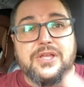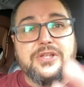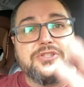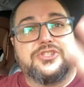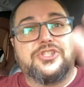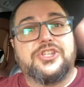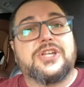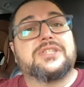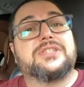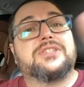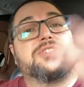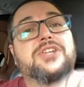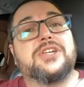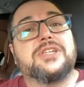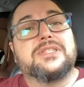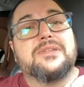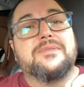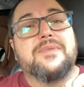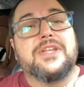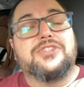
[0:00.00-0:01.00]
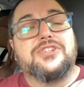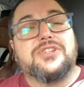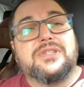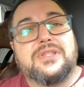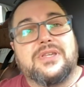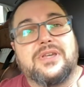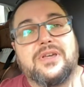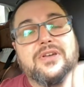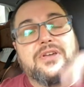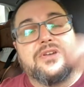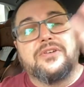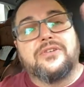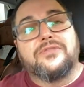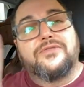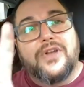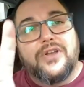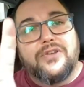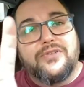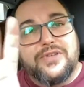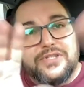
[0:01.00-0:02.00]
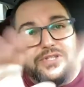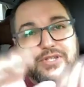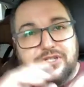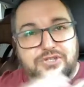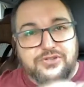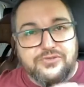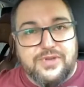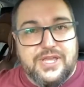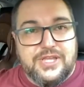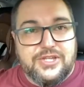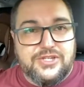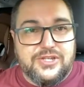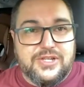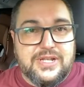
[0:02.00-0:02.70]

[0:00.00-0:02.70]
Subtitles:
just imagine the following situation.